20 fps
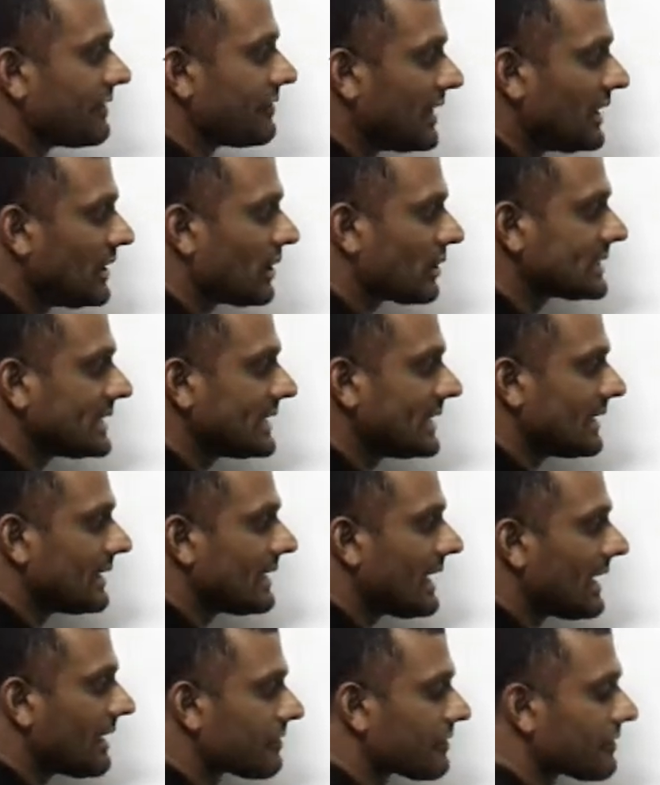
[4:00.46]
if you look to the
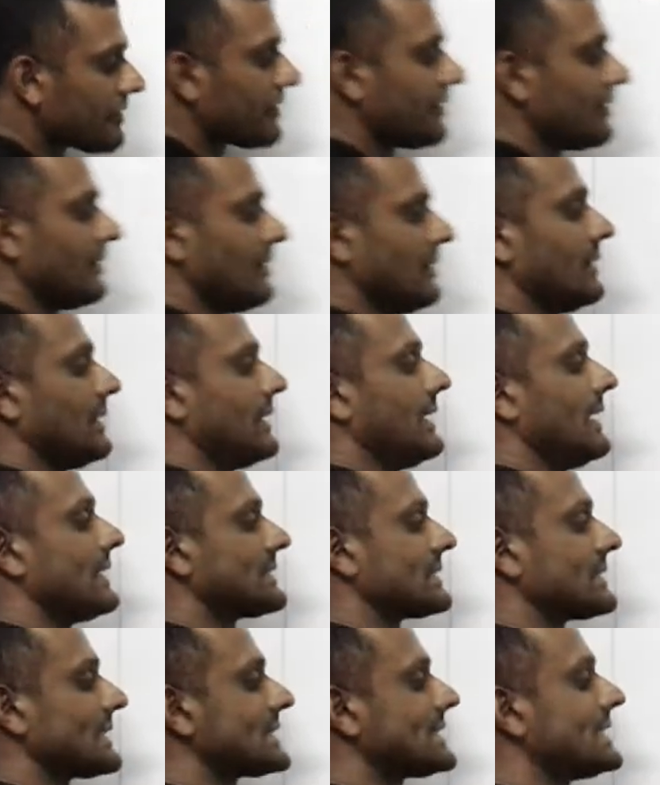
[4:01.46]
left,
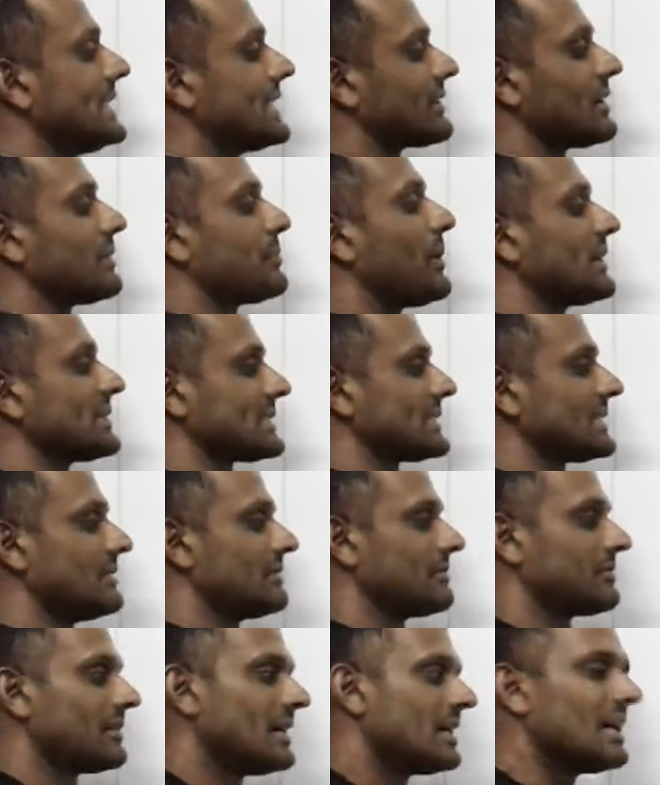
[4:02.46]
it's a secret
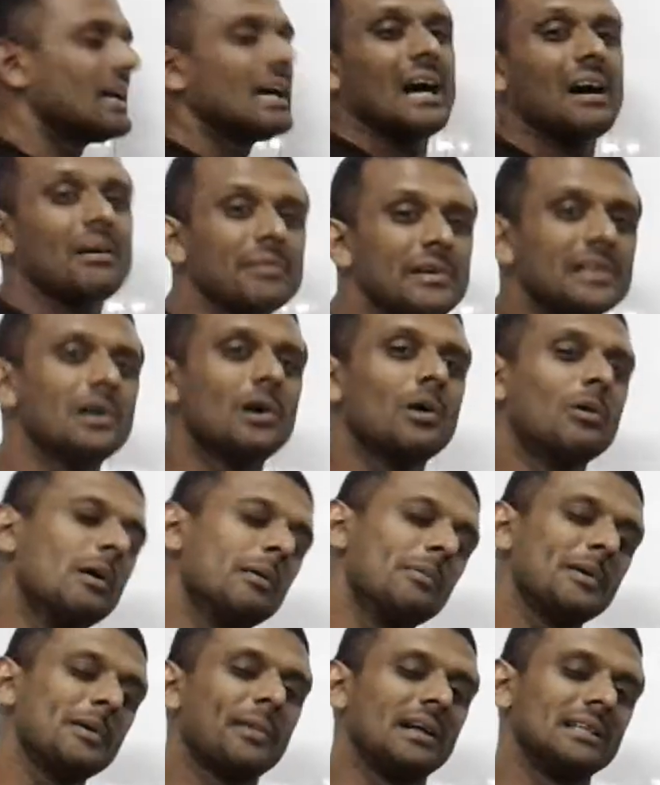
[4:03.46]
positive. And we know
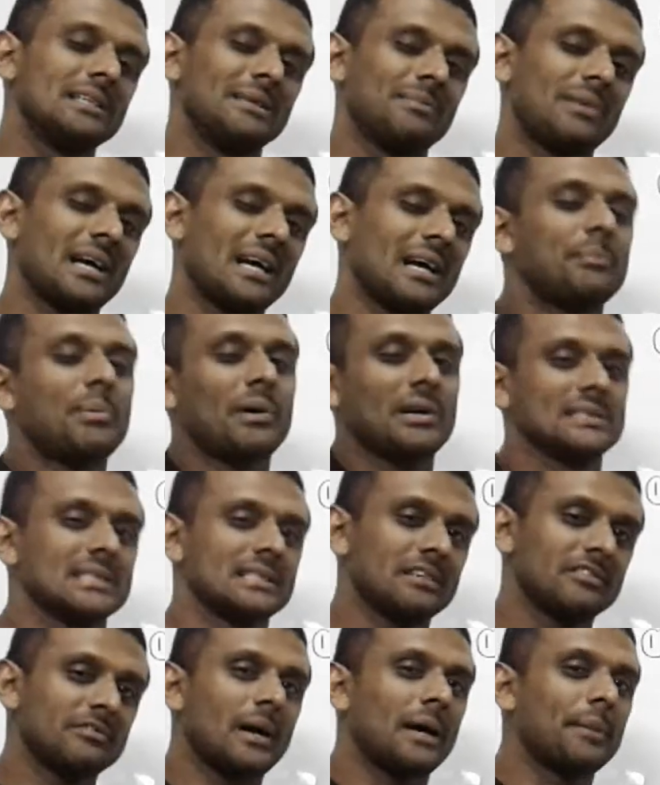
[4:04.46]
when we multiply a
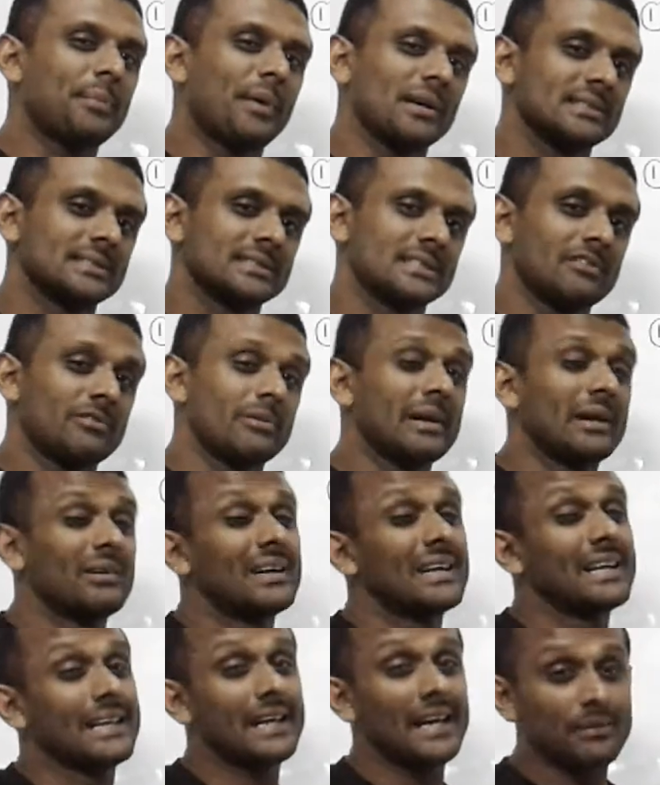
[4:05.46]
positive by a positive, we're
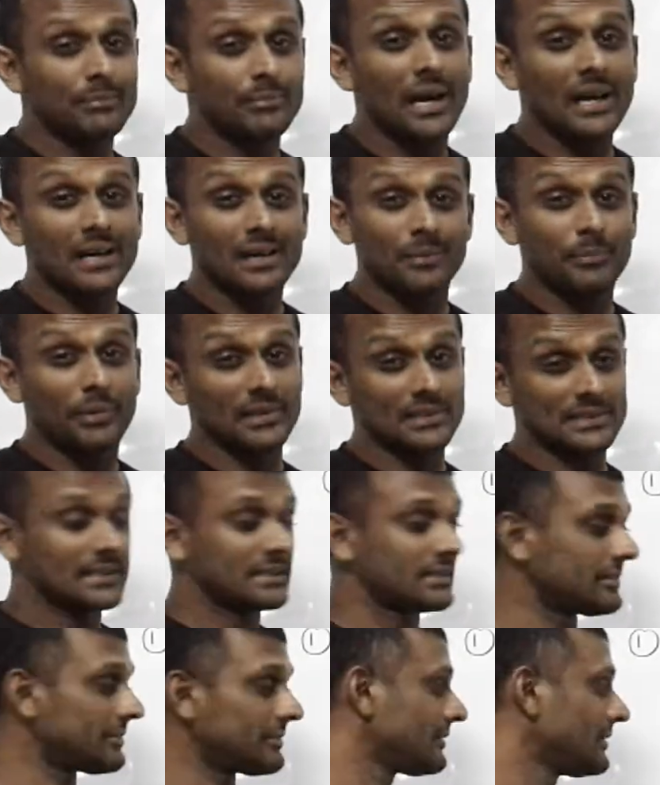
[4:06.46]
going to get back a
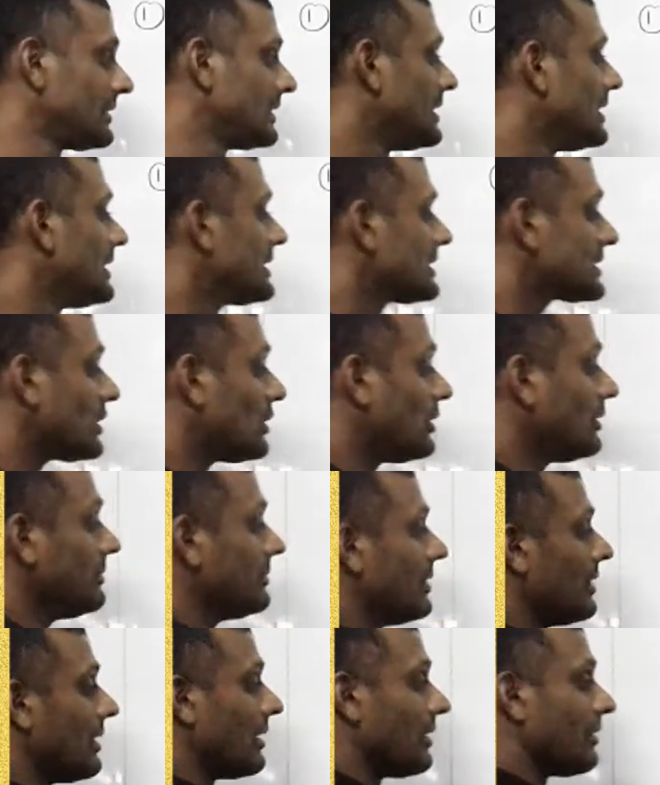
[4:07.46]
positive.
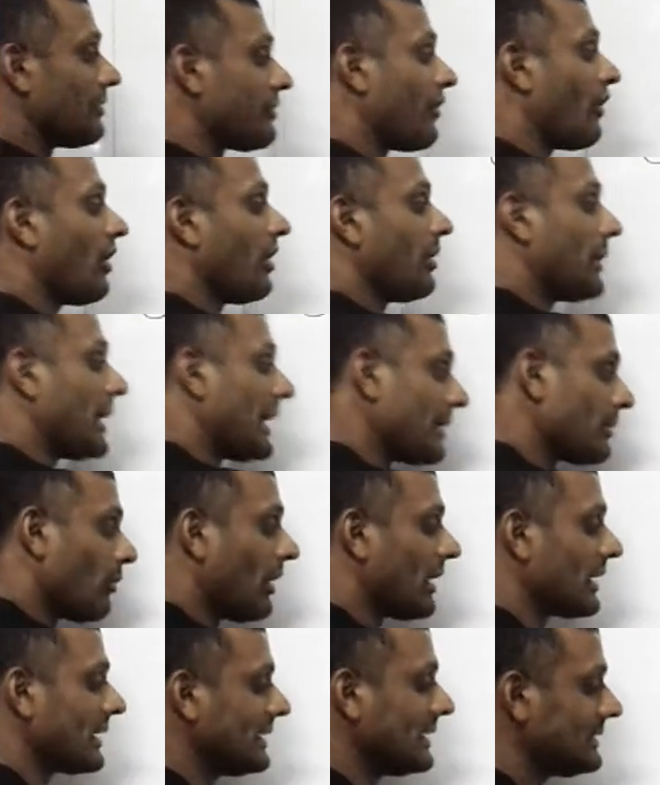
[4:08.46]
So 4 by
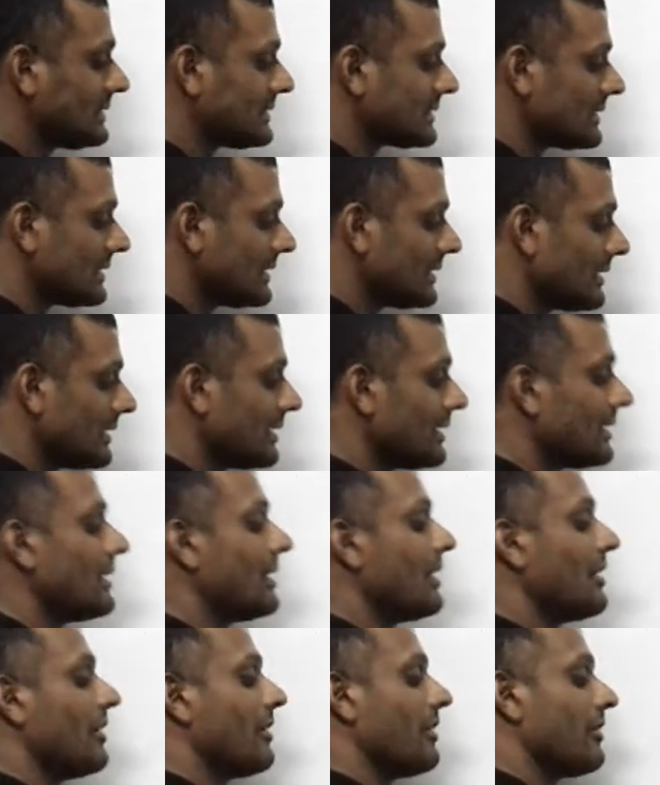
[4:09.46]
1 is
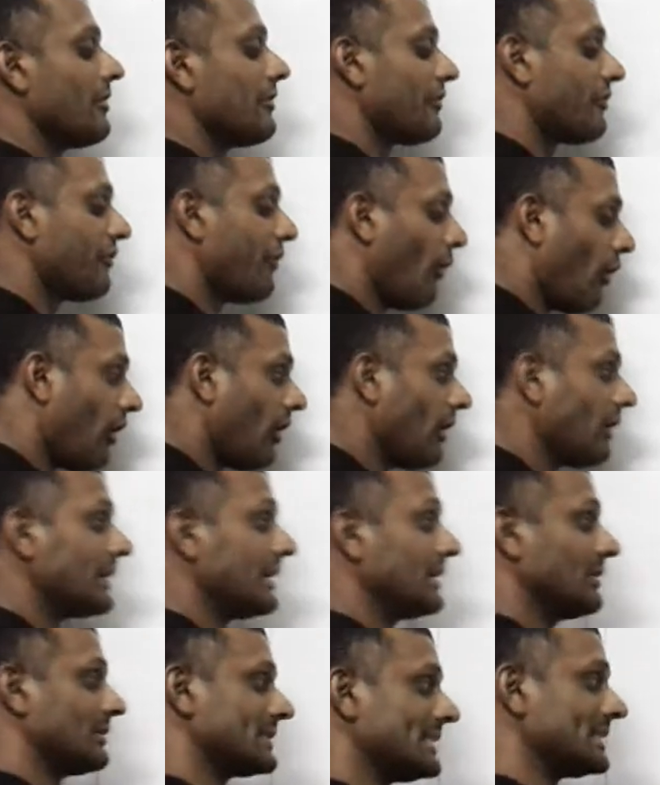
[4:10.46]
4.
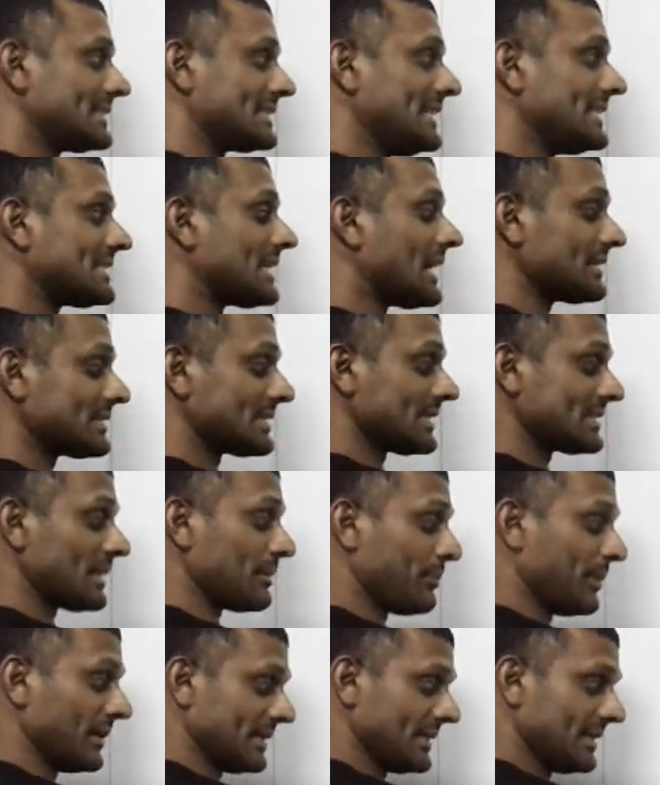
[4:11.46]
You notice these answers
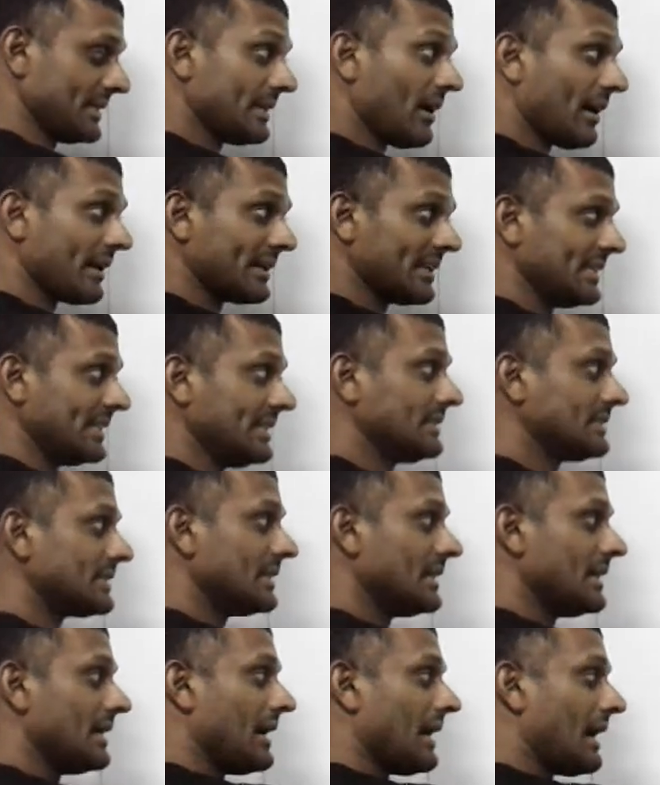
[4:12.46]
are put in it underneath.
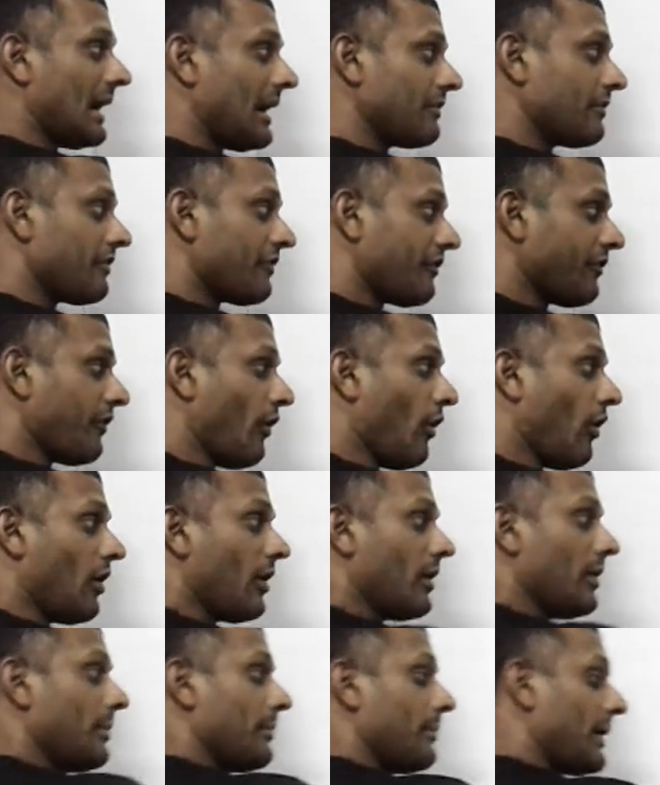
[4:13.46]
And
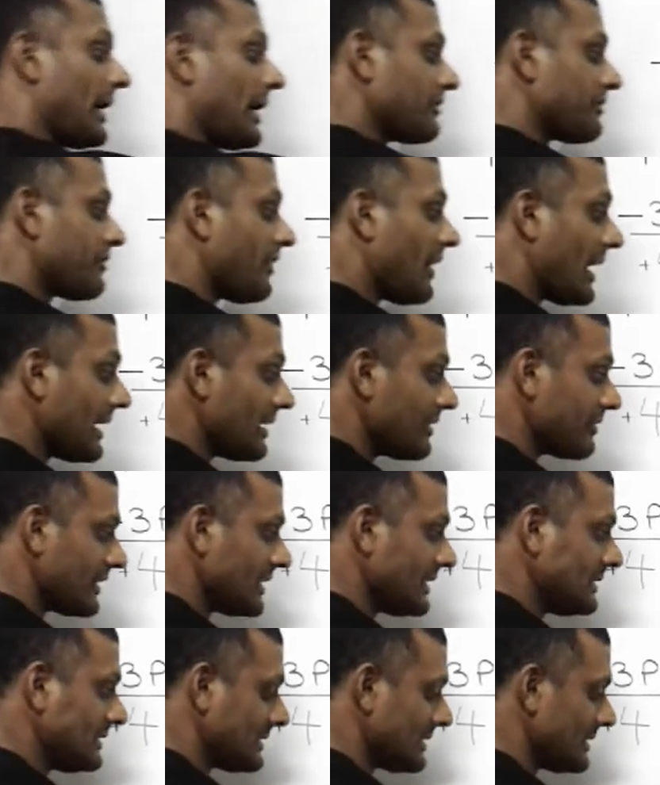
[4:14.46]
4 by 5
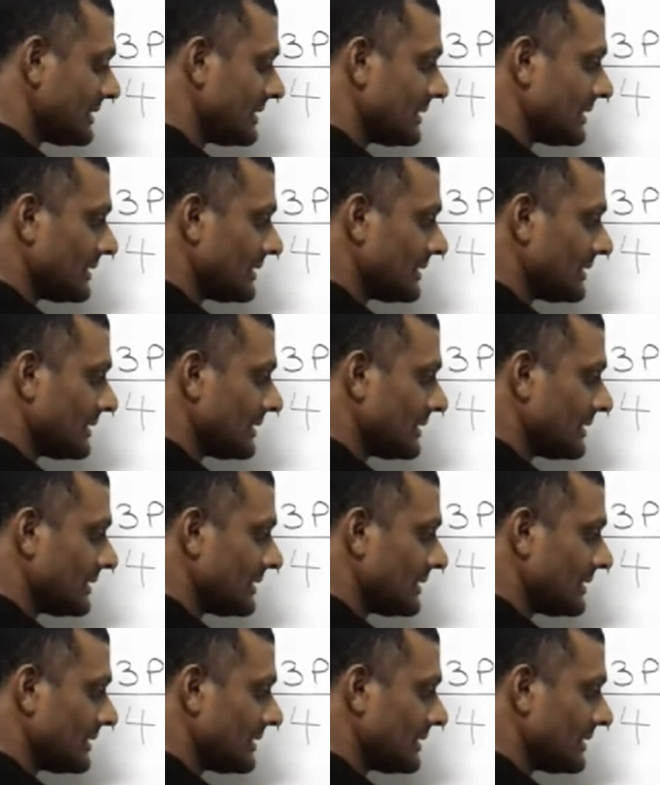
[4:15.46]
is